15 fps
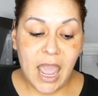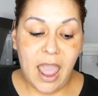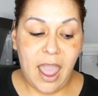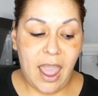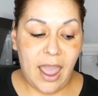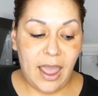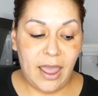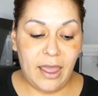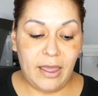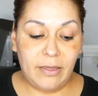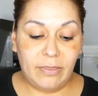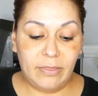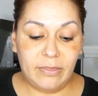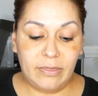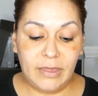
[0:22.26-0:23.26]

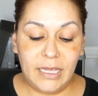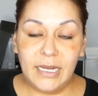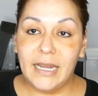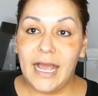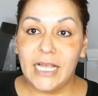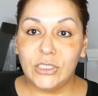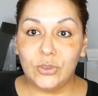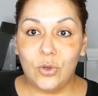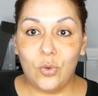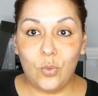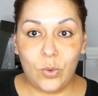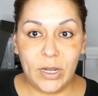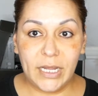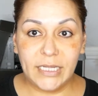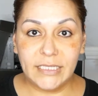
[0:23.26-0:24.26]
and the last one
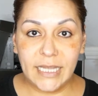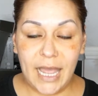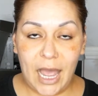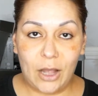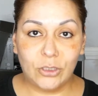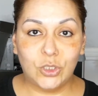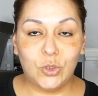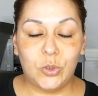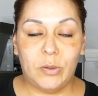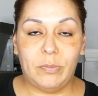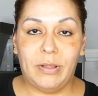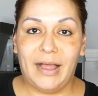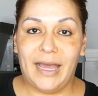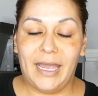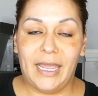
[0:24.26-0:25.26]
was how to
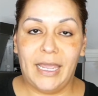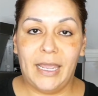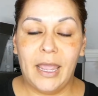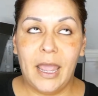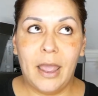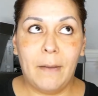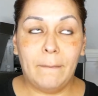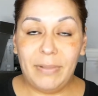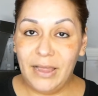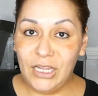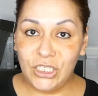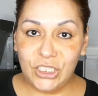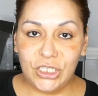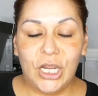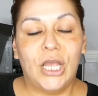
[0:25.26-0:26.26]
apply
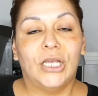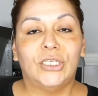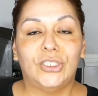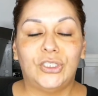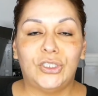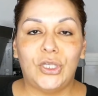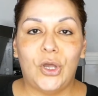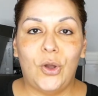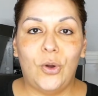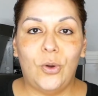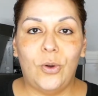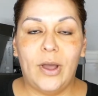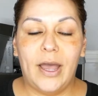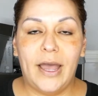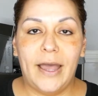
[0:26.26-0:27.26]
blush.
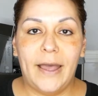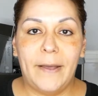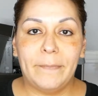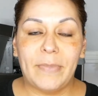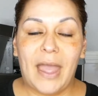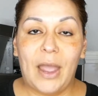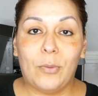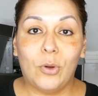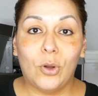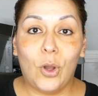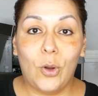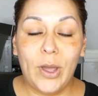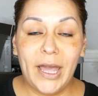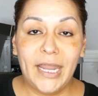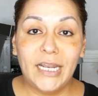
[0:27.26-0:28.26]
So I will
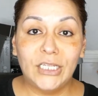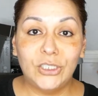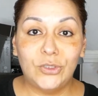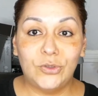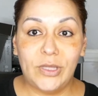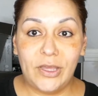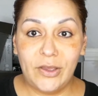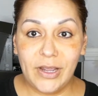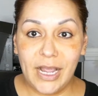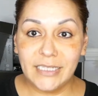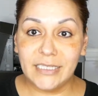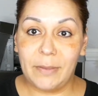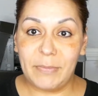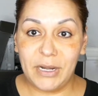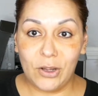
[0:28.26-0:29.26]
go ahead and do that, you guys.
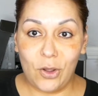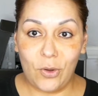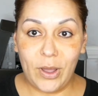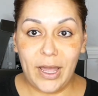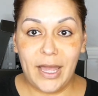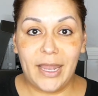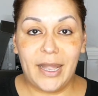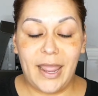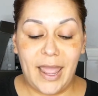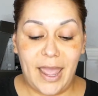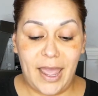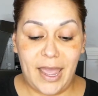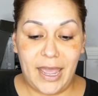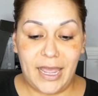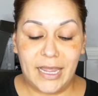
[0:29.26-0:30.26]
I'm gonna go ahead
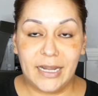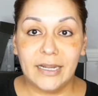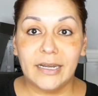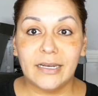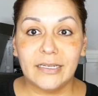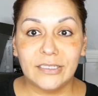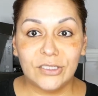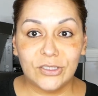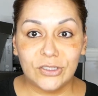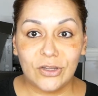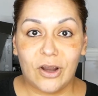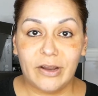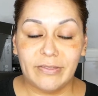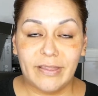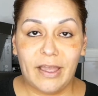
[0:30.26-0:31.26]
and
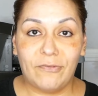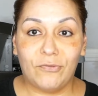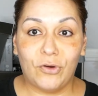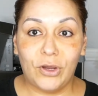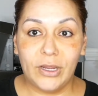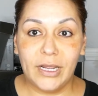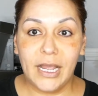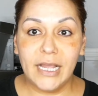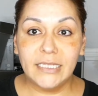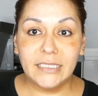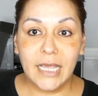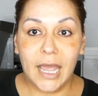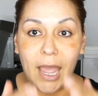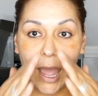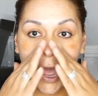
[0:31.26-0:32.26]
start that for you guys.
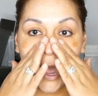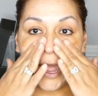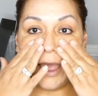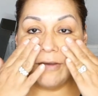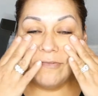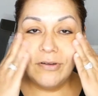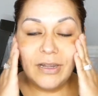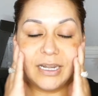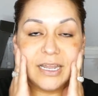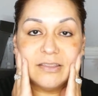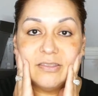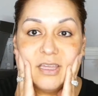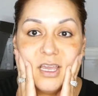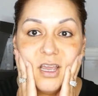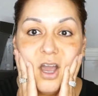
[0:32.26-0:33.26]
I have
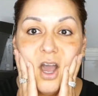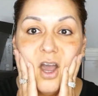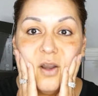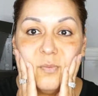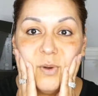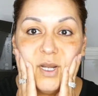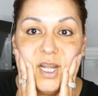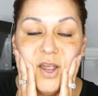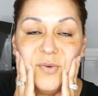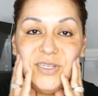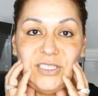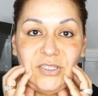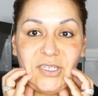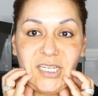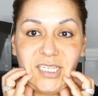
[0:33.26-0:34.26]
nothing on right now,
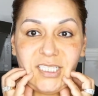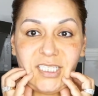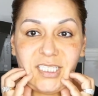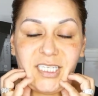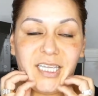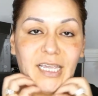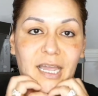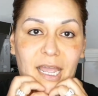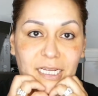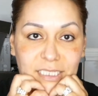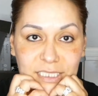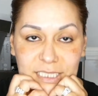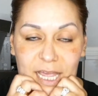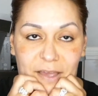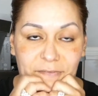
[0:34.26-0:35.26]
as you can see. I
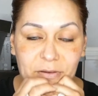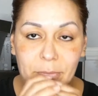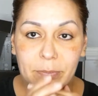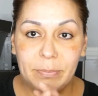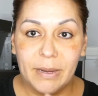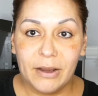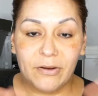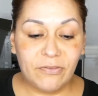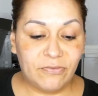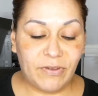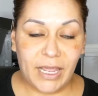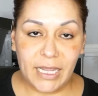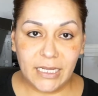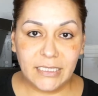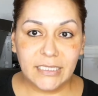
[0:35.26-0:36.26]
just have a bare
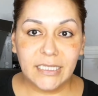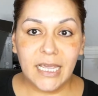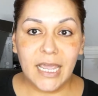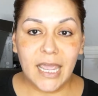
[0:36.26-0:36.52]
face,